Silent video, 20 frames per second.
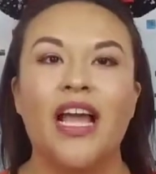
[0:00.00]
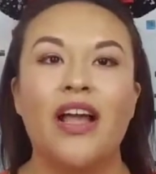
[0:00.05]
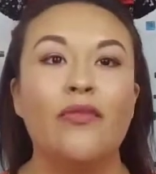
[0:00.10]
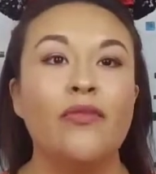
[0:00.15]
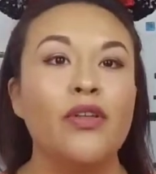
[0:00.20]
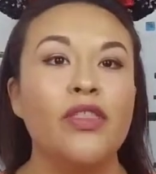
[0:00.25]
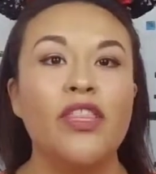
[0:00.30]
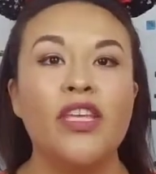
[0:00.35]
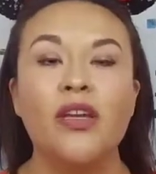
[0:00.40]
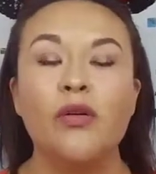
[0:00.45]

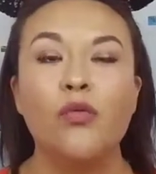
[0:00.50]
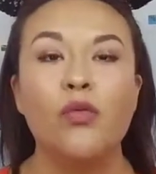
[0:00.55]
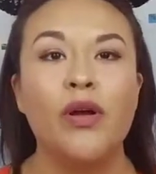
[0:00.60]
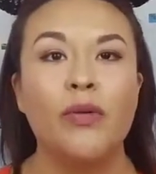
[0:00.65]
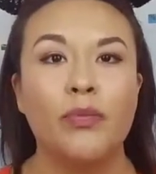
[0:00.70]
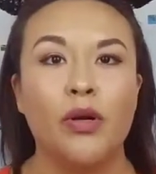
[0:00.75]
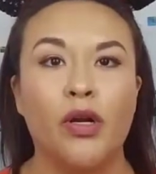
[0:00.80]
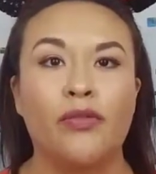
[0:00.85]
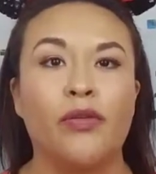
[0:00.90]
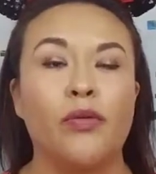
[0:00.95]
everything
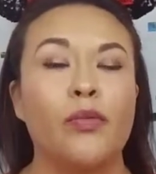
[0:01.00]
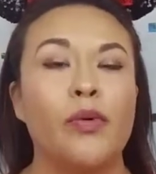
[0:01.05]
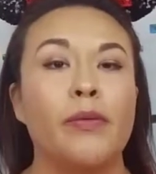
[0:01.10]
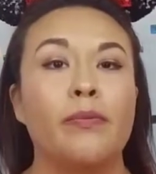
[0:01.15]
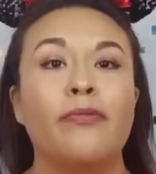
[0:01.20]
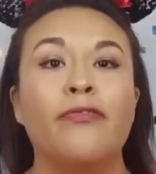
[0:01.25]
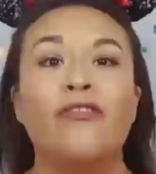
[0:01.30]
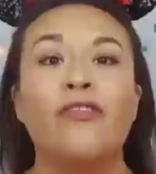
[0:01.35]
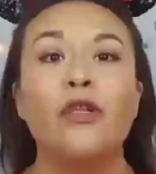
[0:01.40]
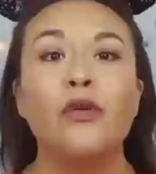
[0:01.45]
went perfect.
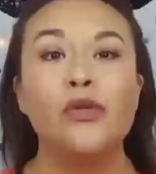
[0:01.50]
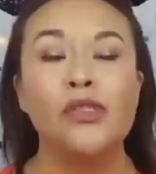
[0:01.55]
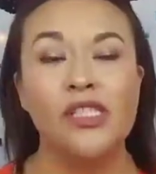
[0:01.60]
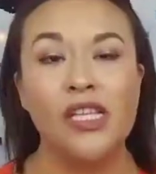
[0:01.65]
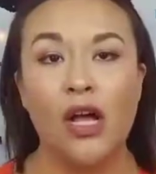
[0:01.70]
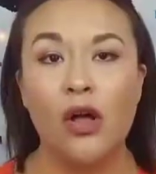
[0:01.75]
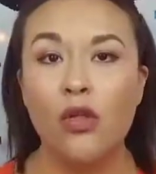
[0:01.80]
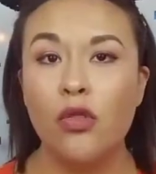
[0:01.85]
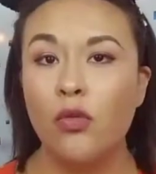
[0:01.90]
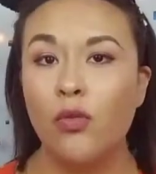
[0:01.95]
We flew
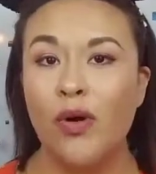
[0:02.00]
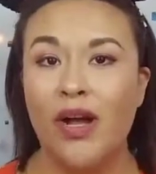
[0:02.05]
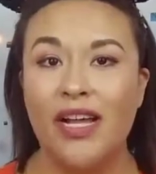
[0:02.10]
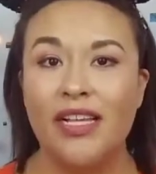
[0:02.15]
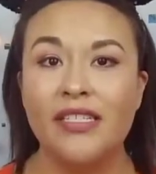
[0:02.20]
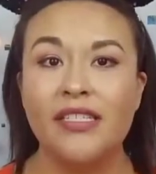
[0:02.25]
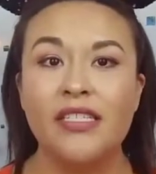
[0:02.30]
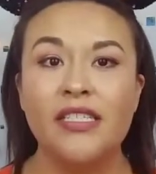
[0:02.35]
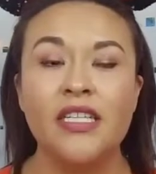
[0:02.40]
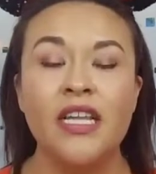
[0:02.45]

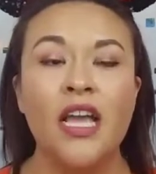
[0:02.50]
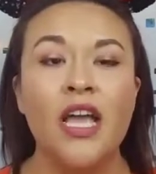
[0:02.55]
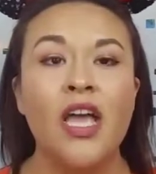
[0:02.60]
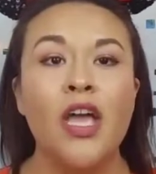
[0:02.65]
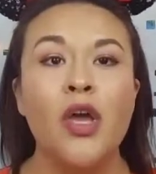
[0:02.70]
Southwest.